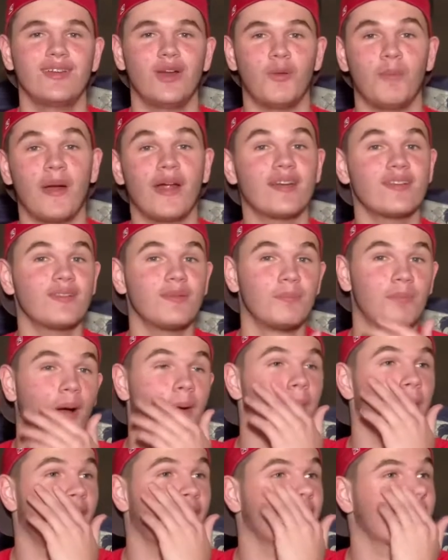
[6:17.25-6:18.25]
Madison
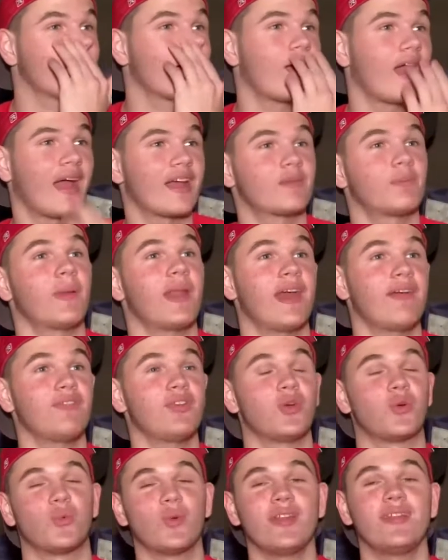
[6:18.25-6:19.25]
Bumgarner has been having
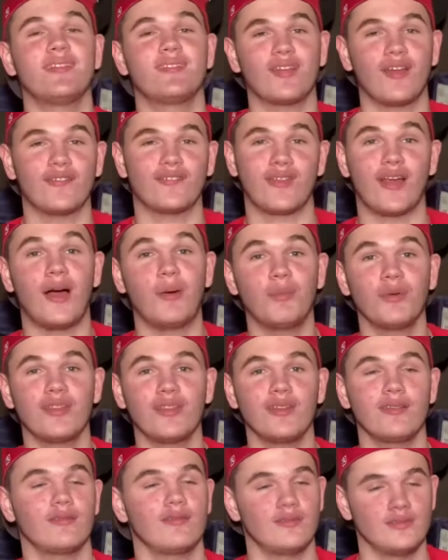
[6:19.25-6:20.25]
a really tough time with
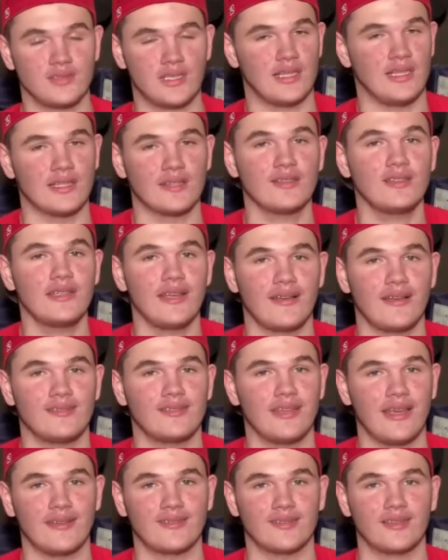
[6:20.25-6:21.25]
it, clearly, as he
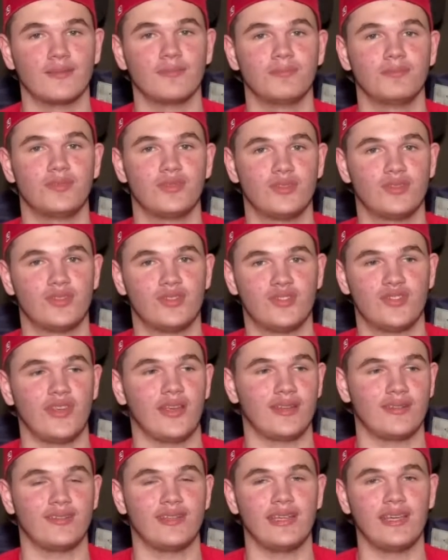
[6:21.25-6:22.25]
has a
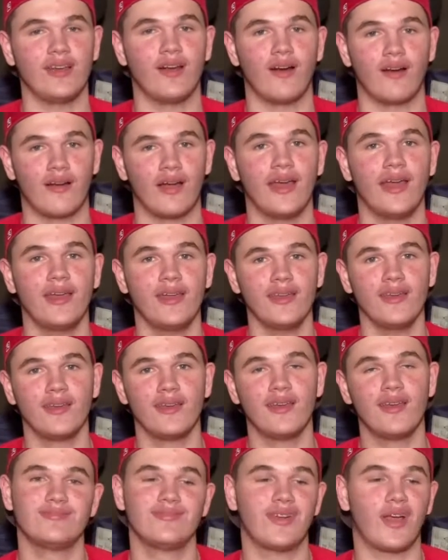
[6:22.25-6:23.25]
6 ERA.
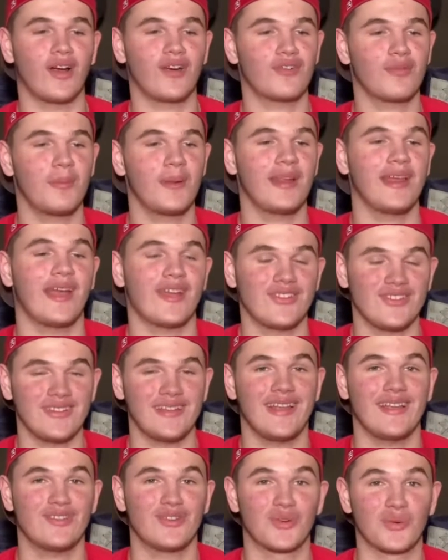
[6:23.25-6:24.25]
God forbid he actually
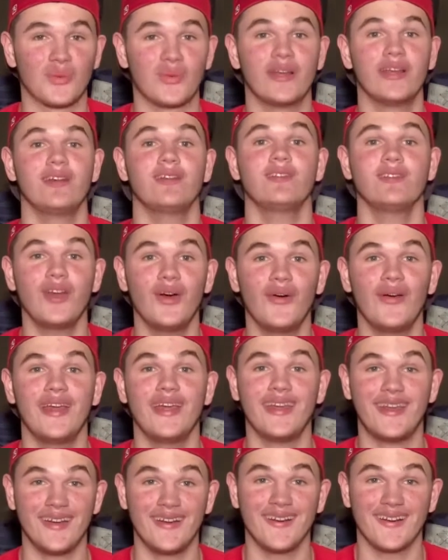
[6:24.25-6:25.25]
gets a real
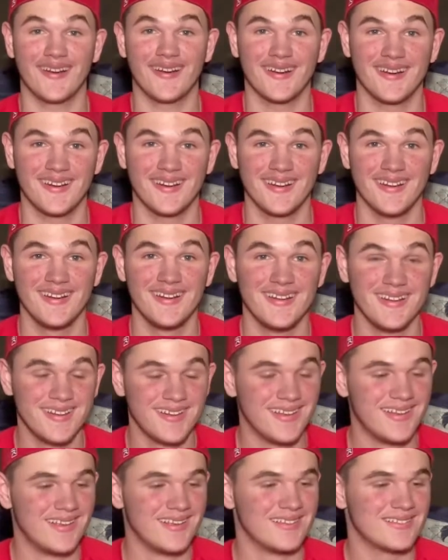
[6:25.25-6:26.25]
no-hitter.
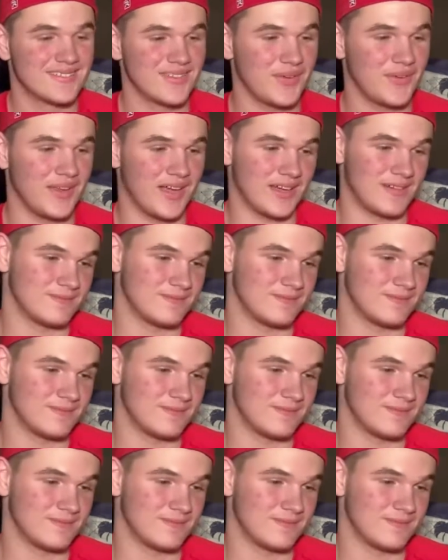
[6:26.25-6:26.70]
So yeah.